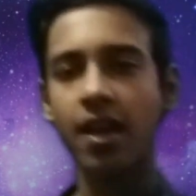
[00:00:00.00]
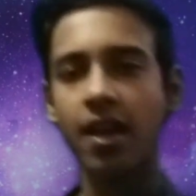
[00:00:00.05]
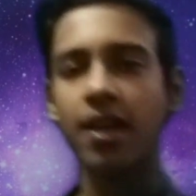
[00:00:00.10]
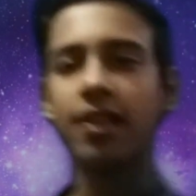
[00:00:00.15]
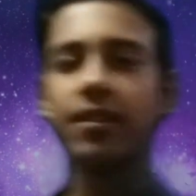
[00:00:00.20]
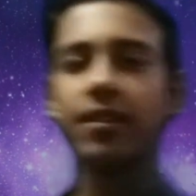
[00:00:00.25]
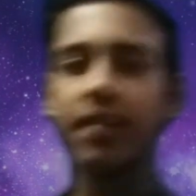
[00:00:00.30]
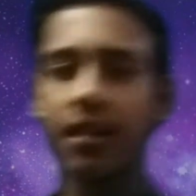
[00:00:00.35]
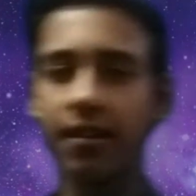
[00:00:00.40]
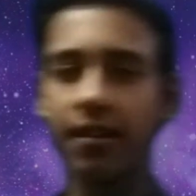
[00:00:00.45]

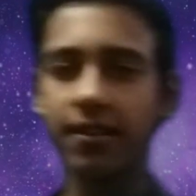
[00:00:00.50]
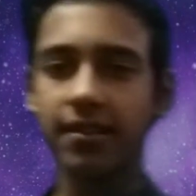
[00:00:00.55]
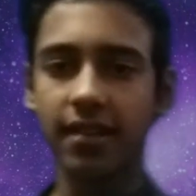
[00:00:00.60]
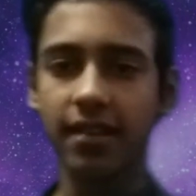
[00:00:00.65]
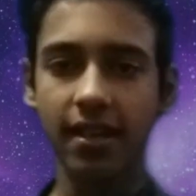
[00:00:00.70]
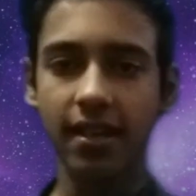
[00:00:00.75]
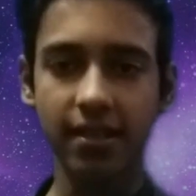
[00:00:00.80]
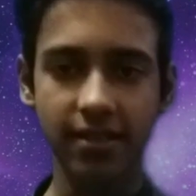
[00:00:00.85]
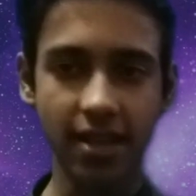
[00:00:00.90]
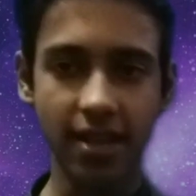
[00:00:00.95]
theory
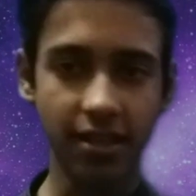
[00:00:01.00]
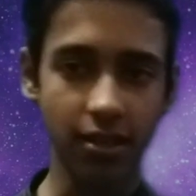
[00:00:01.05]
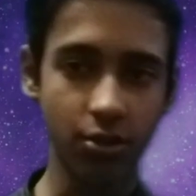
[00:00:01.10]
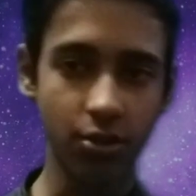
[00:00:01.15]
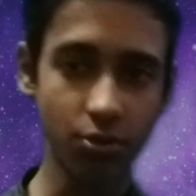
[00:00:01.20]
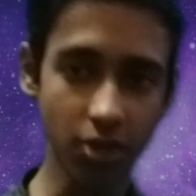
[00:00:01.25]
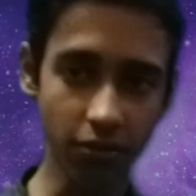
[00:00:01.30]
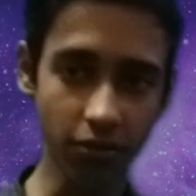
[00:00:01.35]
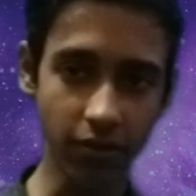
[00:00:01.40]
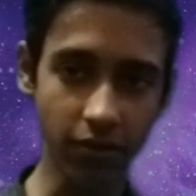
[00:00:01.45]
says that the
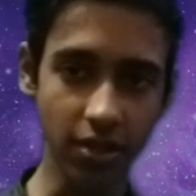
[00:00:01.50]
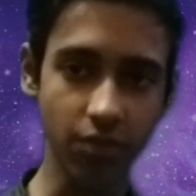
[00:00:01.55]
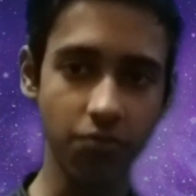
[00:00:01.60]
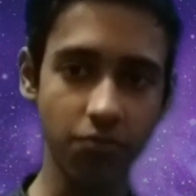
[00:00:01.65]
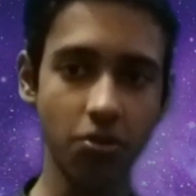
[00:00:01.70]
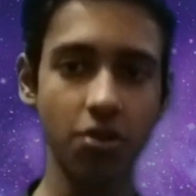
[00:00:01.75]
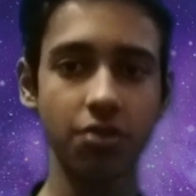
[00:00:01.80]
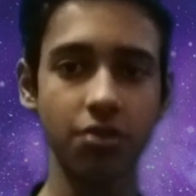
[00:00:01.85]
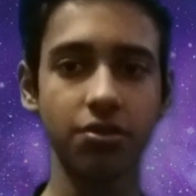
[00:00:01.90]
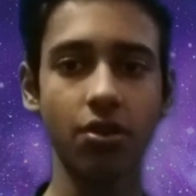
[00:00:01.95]
universe
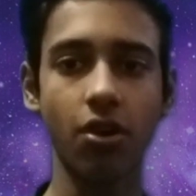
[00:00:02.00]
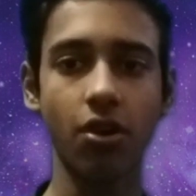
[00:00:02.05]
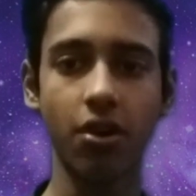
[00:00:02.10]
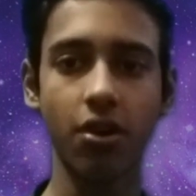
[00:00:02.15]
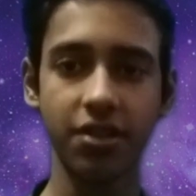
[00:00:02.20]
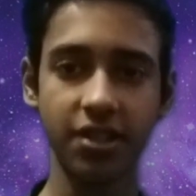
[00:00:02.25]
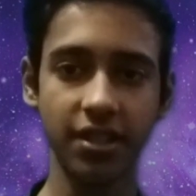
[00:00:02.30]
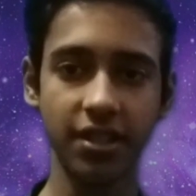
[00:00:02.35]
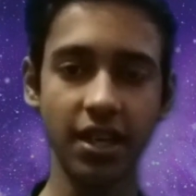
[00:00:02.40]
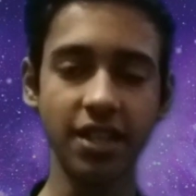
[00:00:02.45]
was
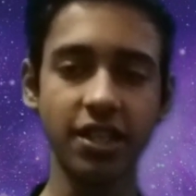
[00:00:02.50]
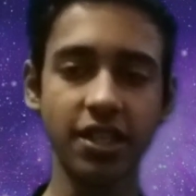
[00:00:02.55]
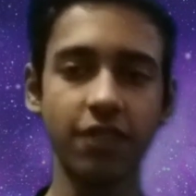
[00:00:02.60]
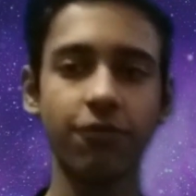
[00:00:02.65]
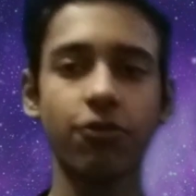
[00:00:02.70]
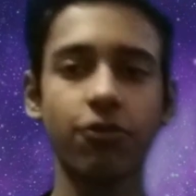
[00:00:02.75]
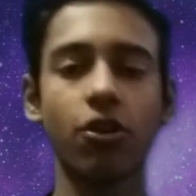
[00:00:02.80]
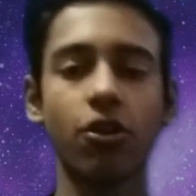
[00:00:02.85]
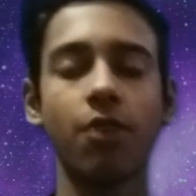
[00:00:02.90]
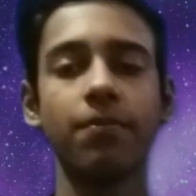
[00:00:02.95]
originated
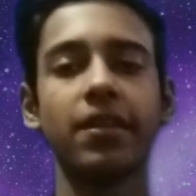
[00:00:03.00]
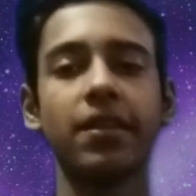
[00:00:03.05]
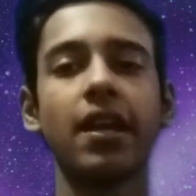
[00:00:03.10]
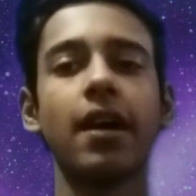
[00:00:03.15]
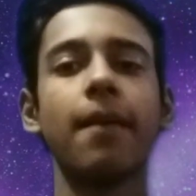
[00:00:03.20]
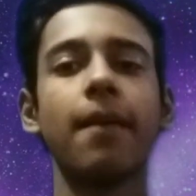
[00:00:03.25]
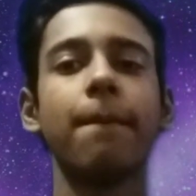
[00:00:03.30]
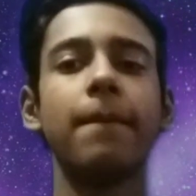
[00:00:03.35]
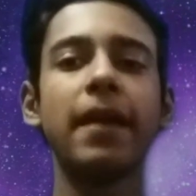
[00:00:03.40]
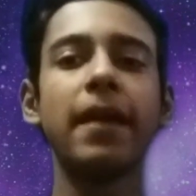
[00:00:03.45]
from
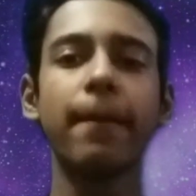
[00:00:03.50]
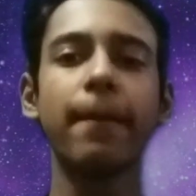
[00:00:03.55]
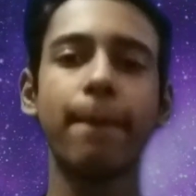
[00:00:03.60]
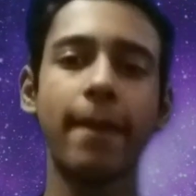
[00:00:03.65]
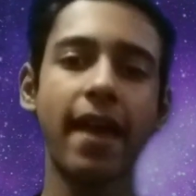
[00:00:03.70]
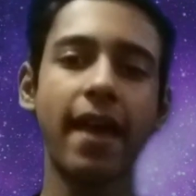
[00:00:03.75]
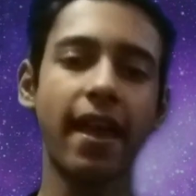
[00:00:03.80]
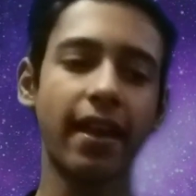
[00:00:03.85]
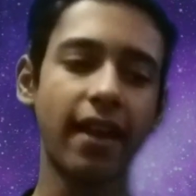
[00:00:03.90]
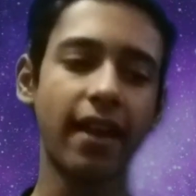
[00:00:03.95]
the Big
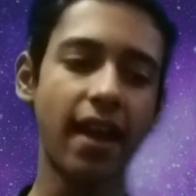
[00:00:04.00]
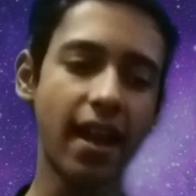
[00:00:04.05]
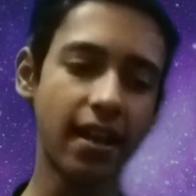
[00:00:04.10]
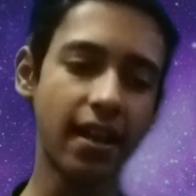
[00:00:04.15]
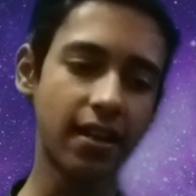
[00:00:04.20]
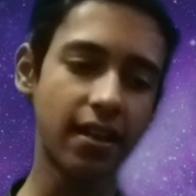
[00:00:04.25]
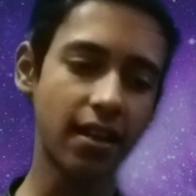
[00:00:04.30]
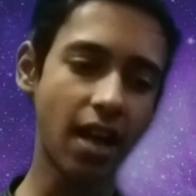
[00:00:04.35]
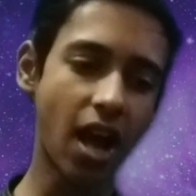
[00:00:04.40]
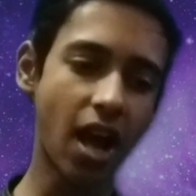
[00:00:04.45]
Bang,
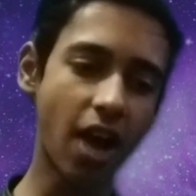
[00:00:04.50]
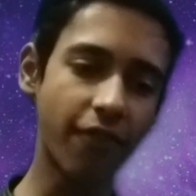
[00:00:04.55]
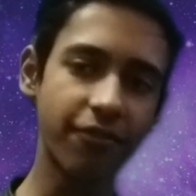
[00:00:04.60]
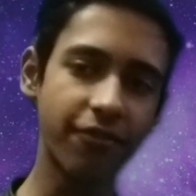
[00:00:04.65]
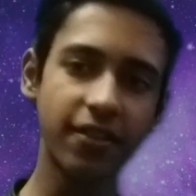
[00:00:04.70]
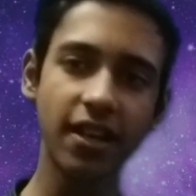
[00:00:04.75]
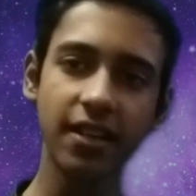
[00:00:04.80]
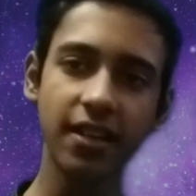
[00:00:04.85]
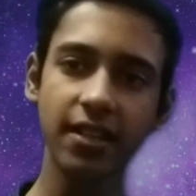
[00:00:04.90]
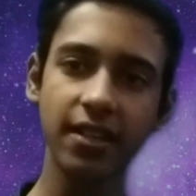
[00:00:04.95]
and
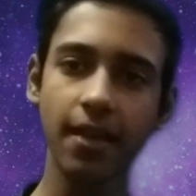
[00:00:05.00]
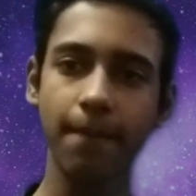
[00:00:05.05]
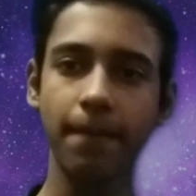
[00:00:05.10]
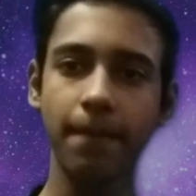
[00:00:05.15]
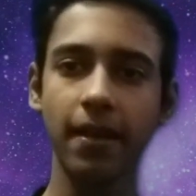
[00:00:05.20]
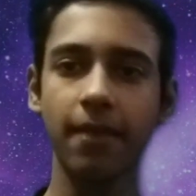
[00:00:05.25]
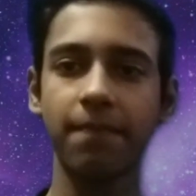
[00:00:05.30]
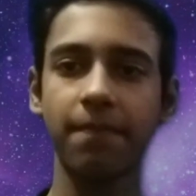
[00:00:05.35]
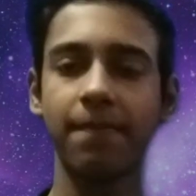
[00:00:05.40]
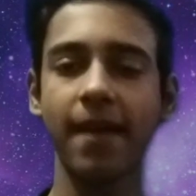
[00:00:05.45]
after the
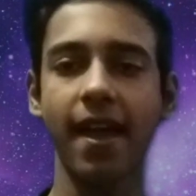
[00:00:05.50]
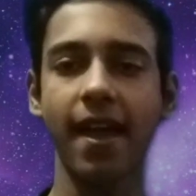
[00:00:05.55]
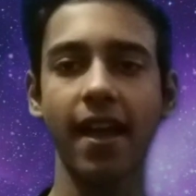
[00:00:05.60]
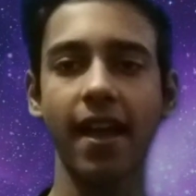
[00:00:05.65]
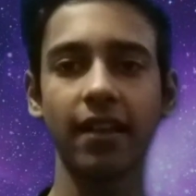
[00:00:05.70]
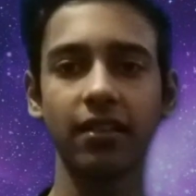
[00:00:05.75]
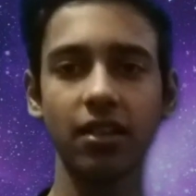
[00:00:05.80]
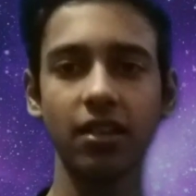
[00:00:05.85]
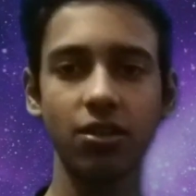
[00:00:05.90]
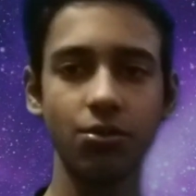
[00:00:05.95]
Big
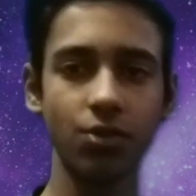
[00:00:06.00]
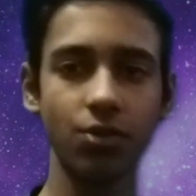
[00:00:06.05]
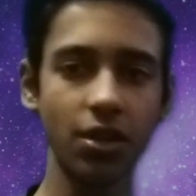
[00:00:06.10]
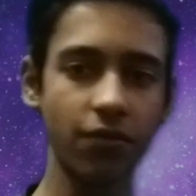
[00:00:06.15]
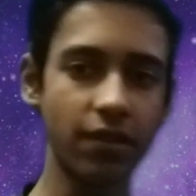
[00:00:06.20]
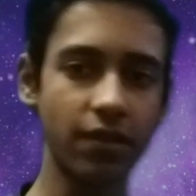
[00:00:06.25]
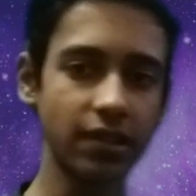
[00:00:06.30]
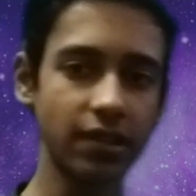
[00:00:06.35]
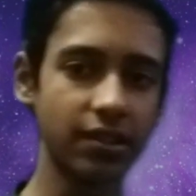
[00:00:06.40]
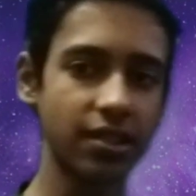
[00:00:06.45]
Bang the
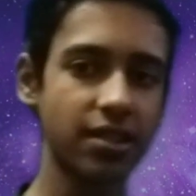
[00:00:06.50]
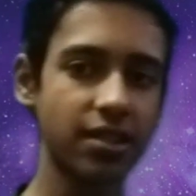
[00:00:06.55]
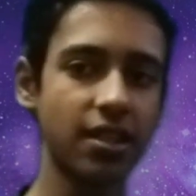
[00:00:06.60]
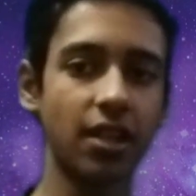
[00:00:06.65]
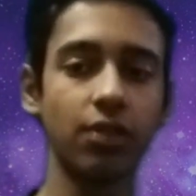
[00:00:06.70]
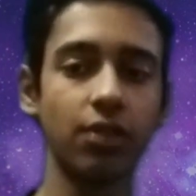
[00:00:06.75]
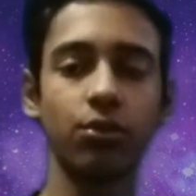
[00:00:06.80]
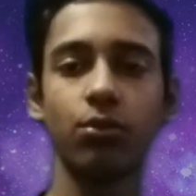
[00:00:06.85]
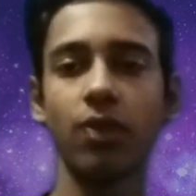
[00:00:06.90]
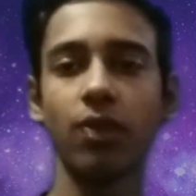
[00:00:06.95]
universe
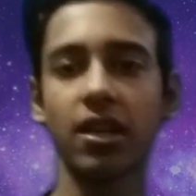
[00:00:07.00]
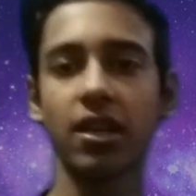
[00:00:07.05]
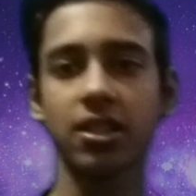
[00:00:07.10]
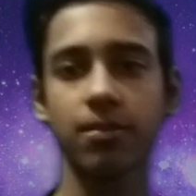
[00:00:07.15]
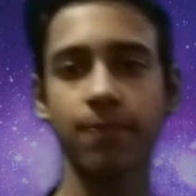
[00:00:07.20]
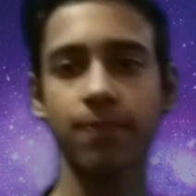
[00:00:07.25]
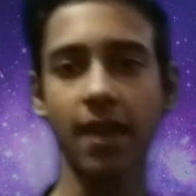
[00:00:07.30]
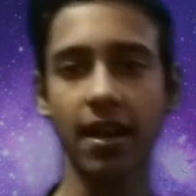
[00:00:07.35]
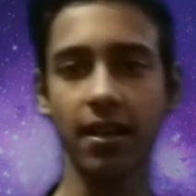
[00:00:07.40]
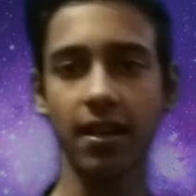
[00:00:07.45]
starts to
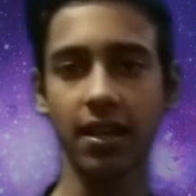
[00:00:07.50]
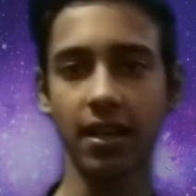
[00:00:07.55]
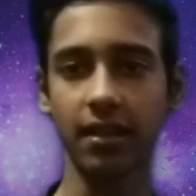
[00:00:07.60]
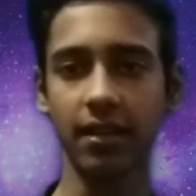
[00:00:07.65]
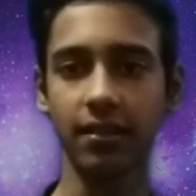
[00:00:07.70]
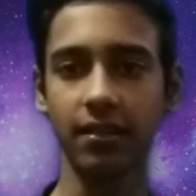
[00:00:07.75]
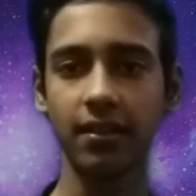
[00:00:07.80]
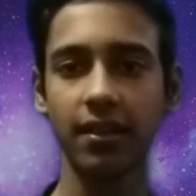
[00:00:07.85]
expanding.